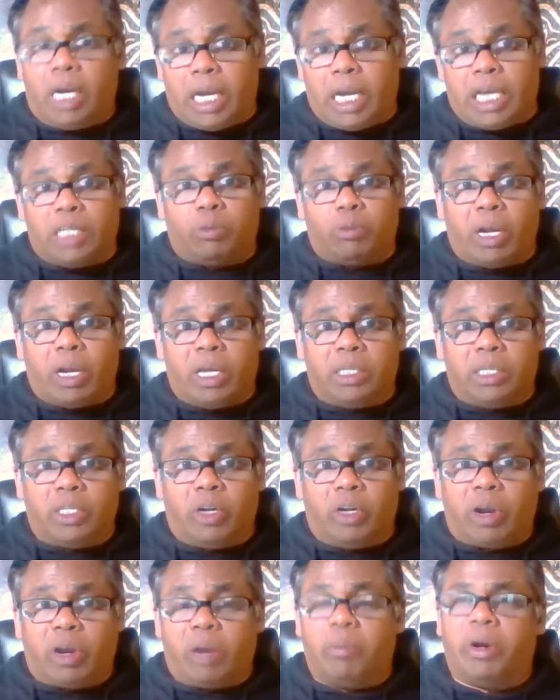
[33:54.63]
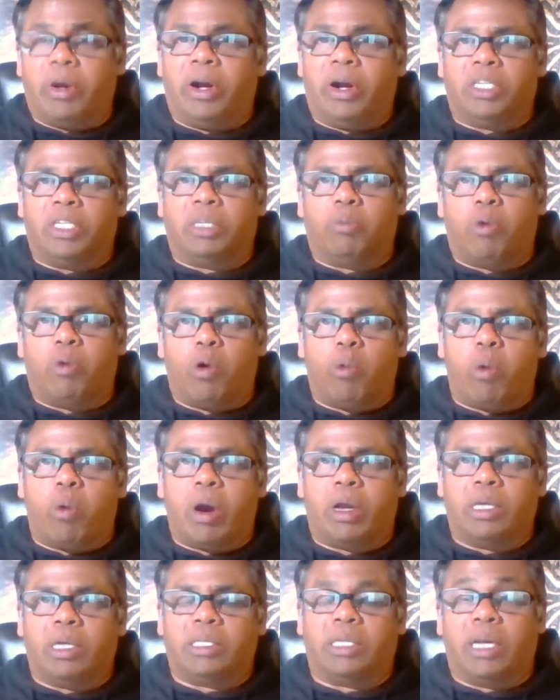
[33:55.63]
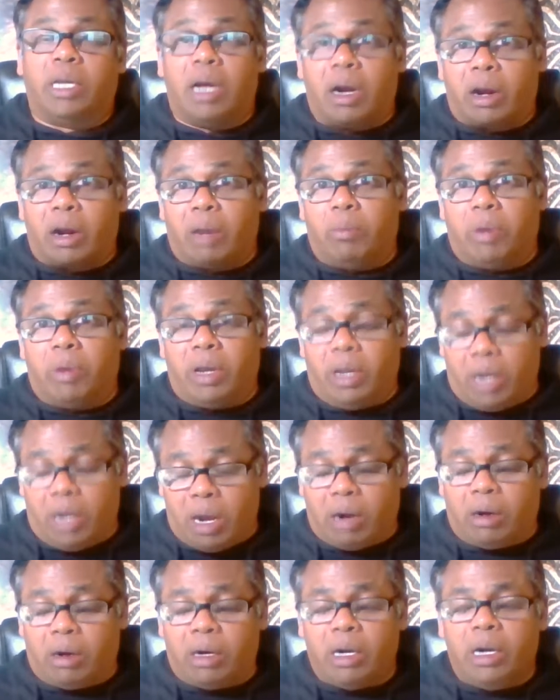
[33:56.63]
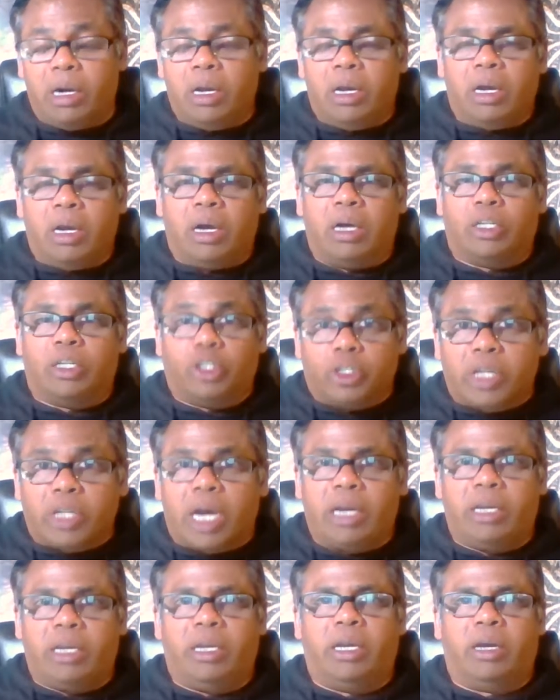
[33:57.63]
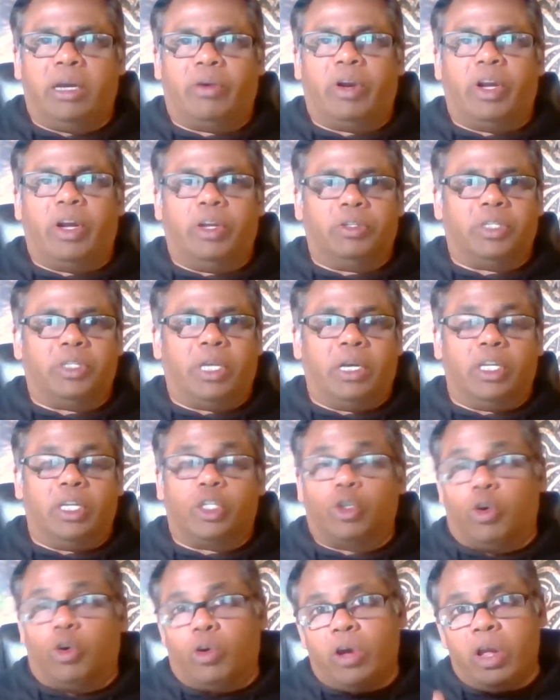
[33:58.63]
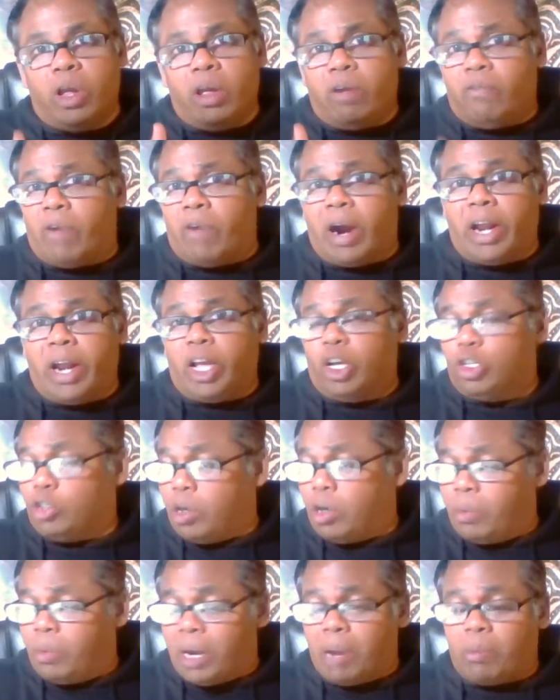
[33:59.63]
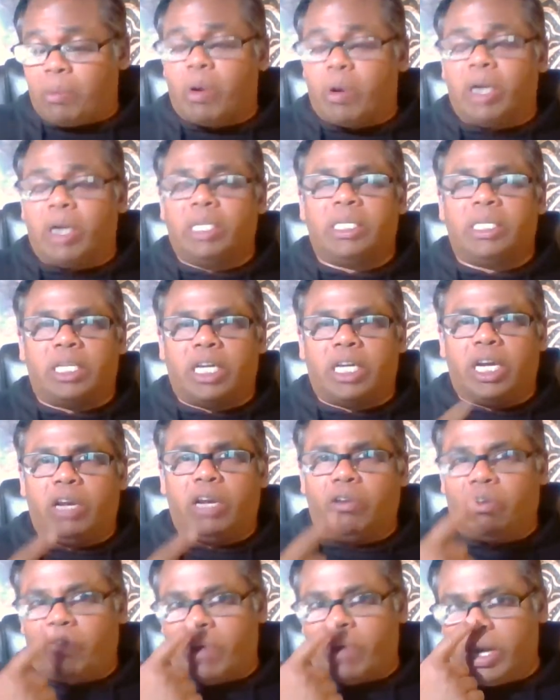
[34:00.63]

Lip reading: as well as community support workers in our society here in New Zealand. So finding a job, I'm quite certain you will